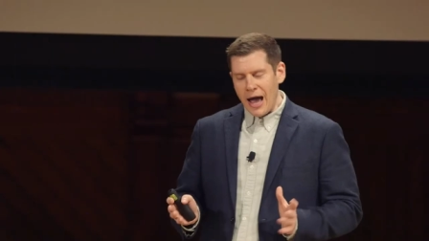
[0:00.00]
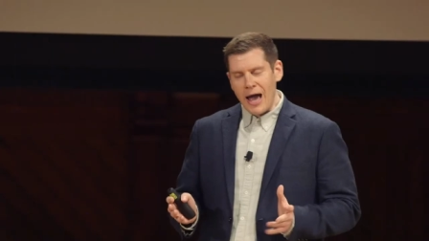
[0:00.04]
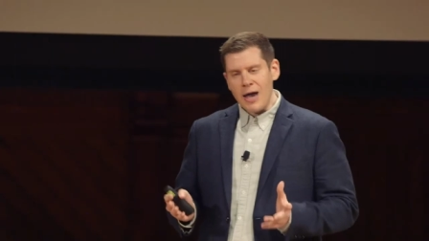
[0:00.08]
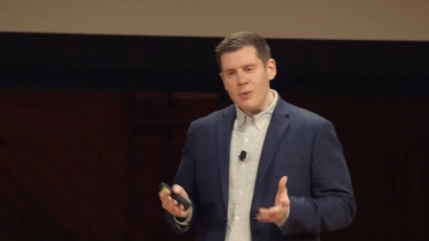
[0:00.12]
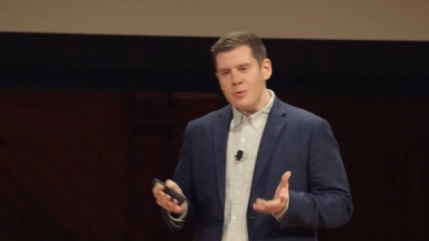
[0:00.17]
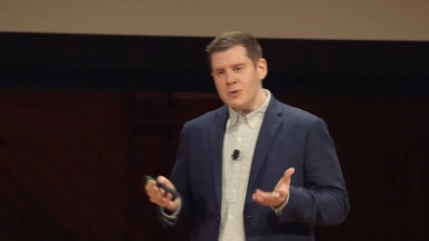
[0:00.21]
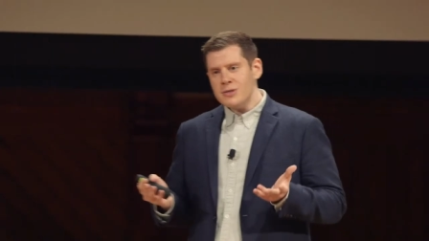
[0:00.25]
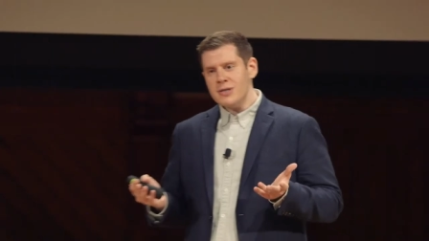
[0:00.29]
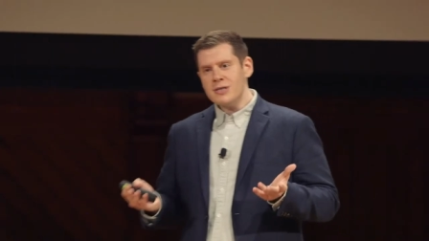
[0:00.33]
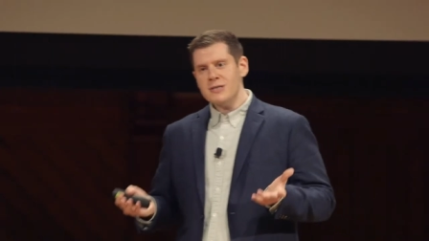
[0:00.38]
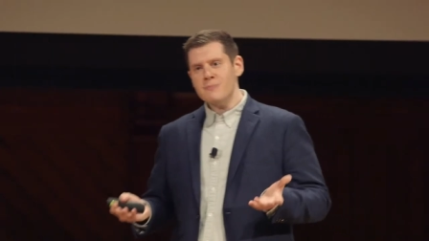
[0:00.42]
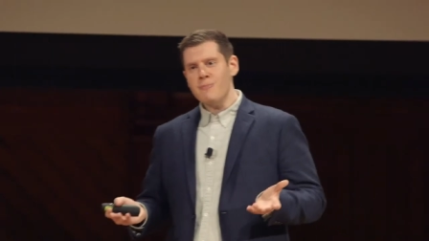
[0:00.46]
I
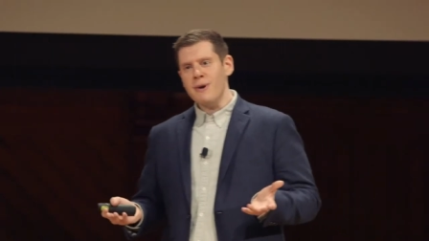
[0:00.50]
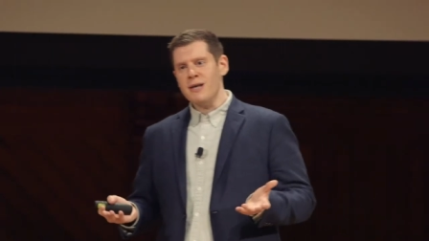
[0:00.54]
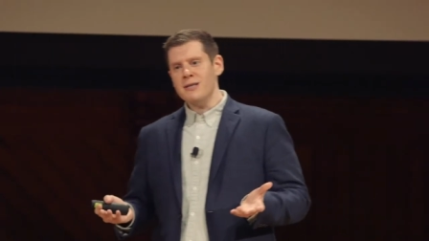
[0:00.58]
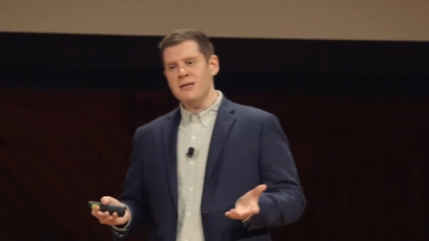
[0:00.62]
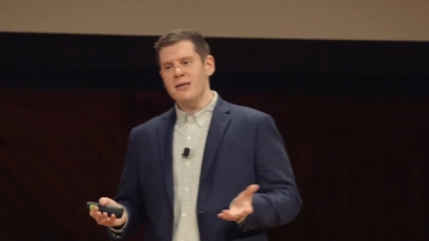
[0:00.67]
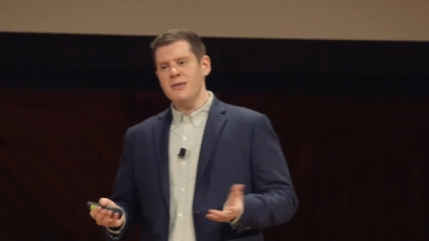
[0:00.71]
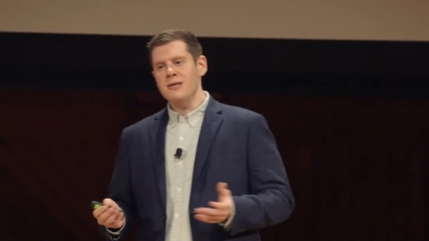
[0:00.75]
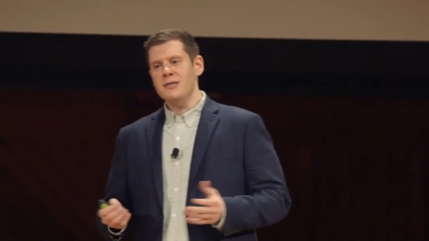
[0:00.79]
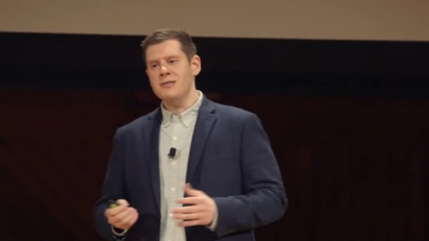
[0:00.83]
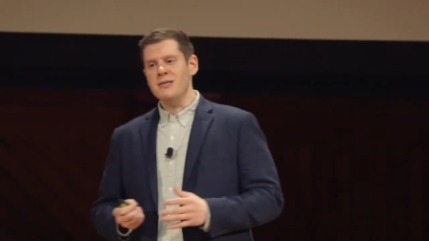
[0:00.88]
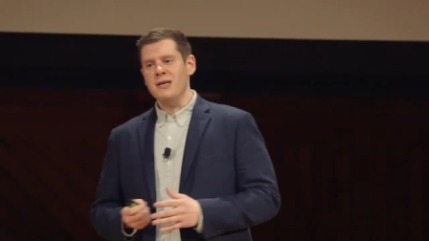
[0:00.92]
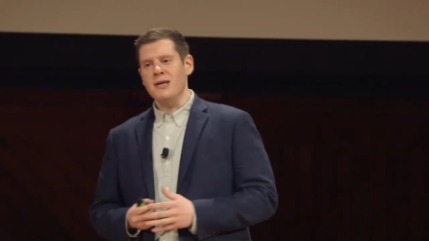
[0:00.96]
was
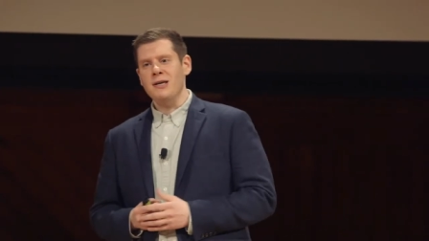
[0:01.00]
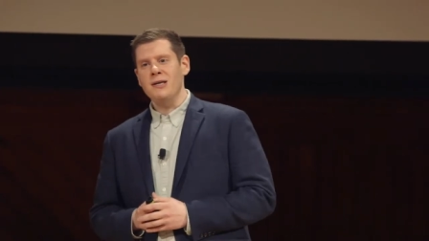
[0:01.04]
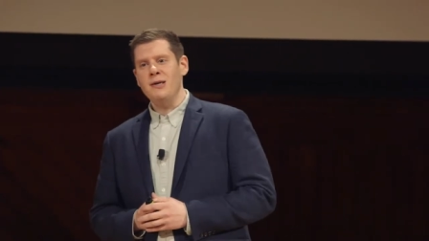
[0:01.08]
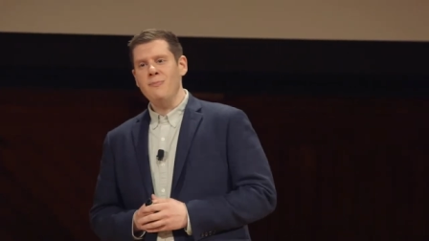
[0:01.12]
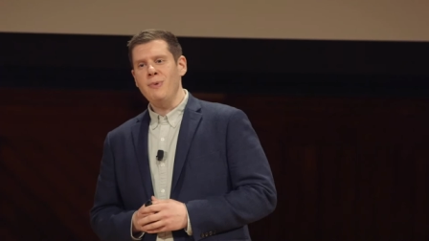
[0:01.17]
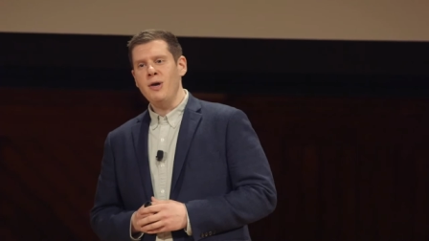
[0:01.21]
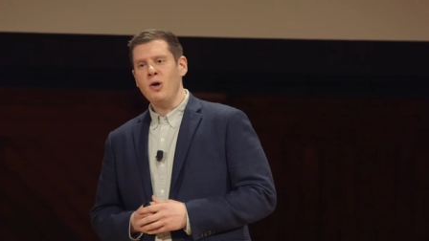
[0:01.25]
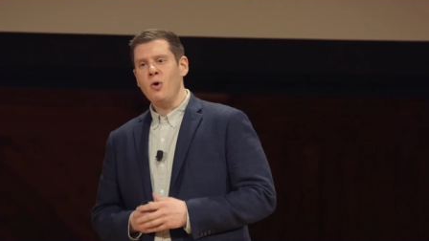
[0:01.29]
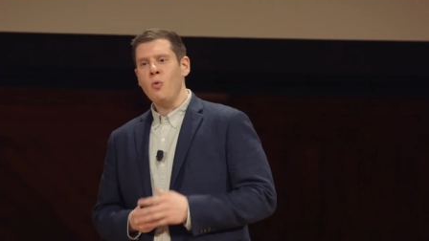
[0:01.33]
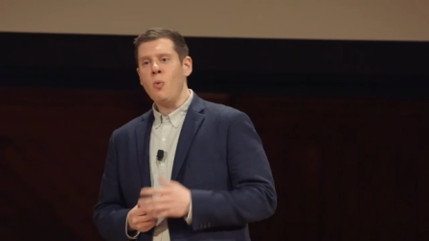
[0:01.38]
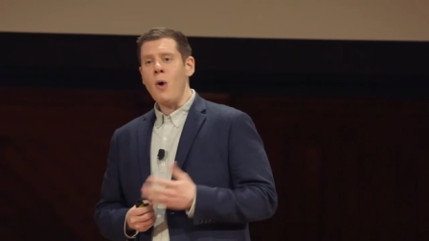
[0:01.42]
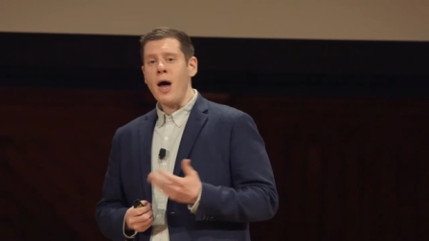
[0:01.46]
expecting the city to
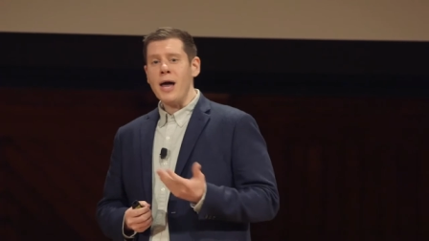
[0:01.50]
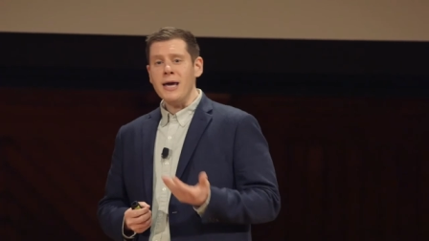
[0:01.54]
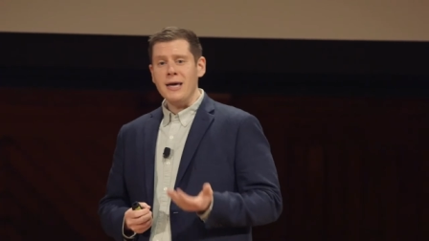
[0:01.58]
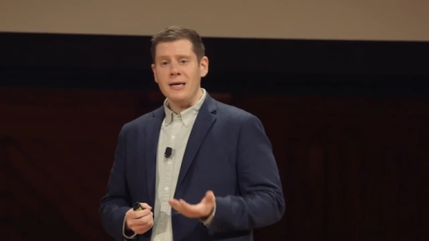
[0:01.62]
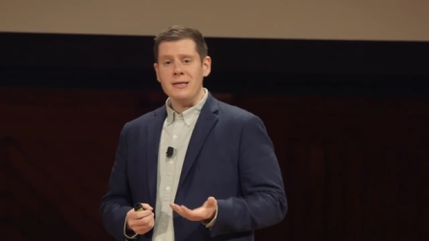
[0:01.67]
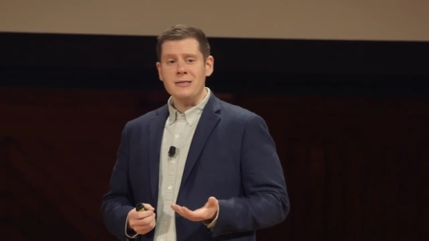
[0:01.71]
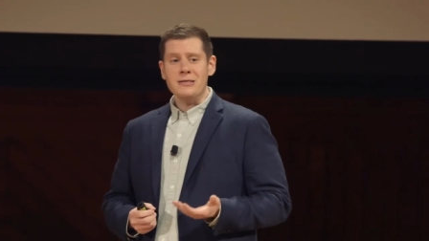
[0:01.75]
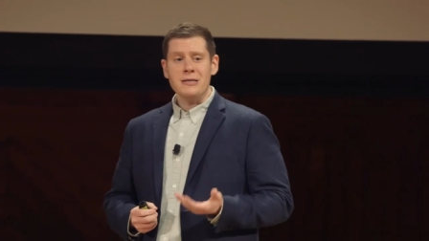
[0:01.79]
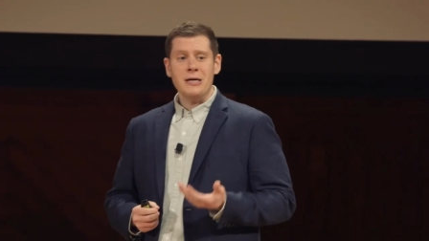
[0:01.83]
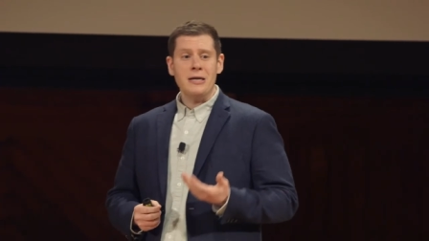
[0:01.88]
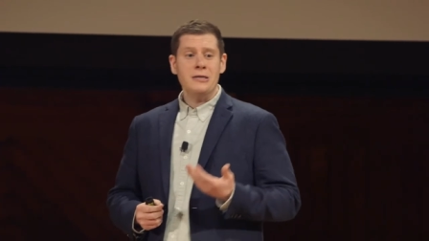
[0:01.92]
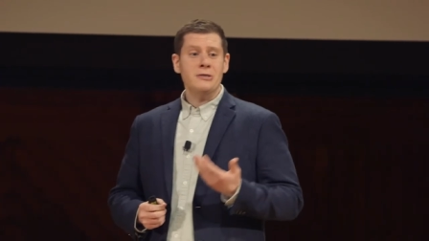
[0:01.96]
be
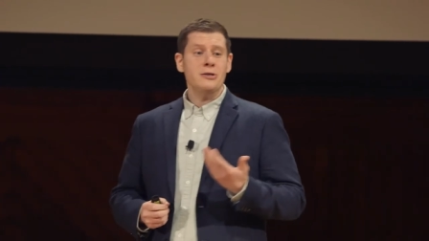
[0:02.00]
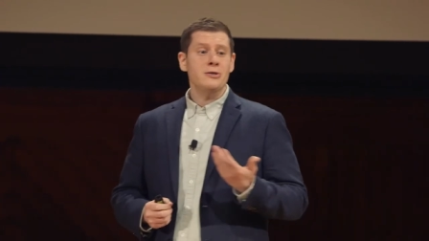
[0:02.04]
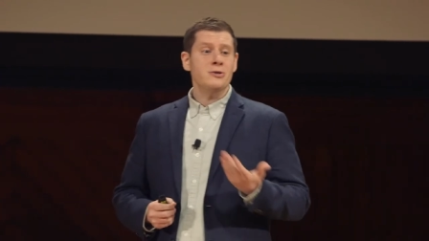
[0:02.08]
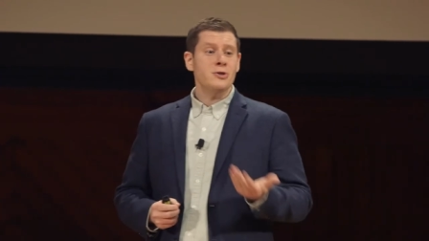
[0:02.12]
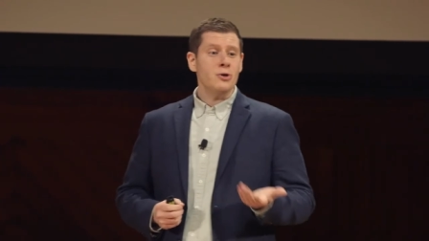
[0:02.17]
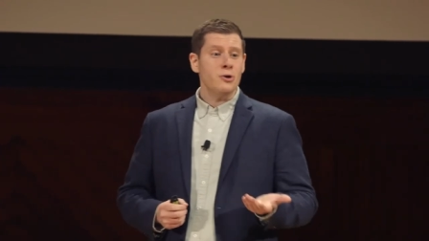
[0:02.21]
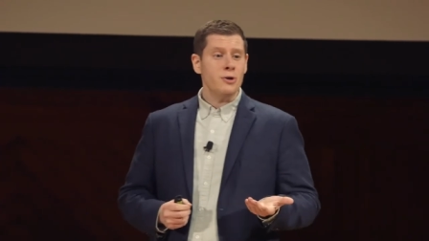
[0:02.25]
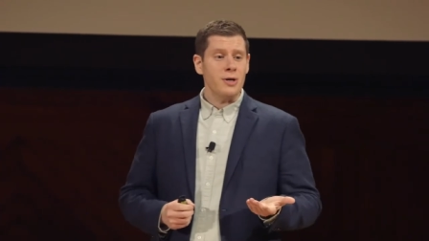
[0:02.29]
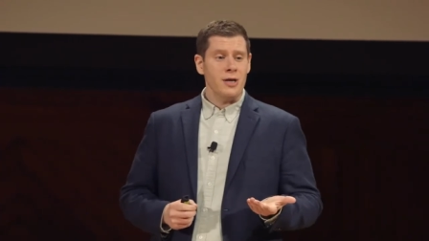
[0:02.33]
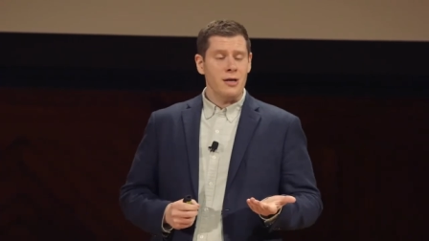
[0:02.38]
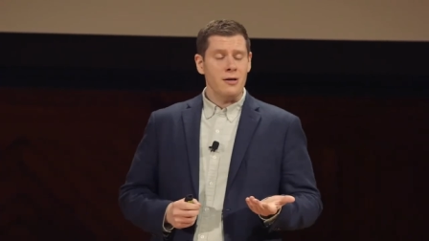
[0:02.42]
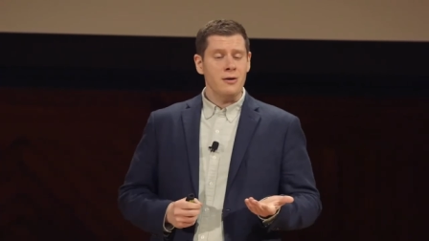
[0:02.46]
quiet and
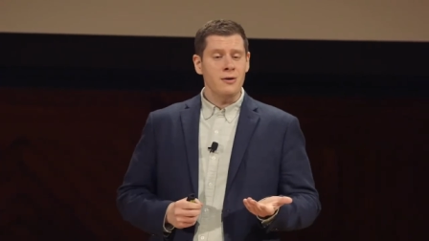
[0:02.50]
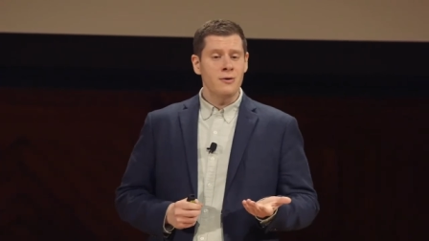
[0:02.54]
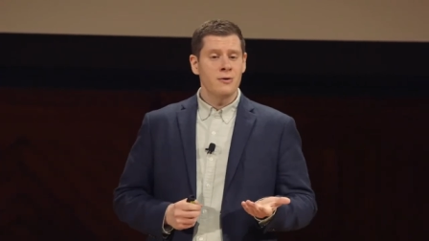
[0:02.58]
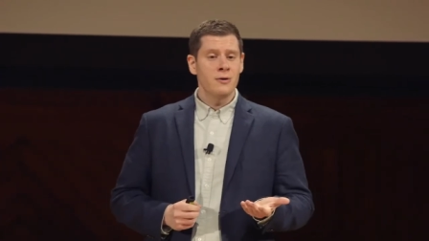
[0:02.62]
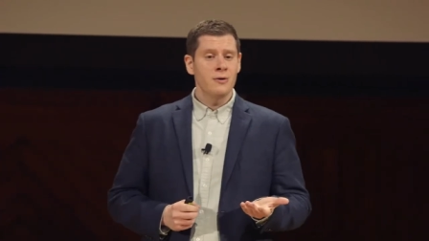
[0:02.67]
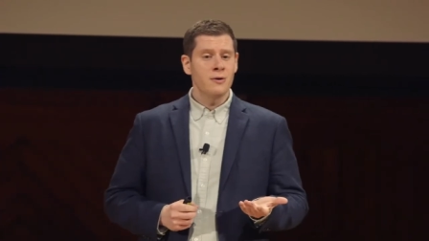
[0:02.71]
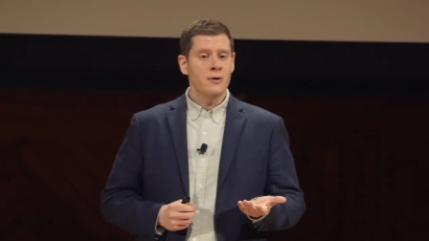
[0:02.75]
deserted.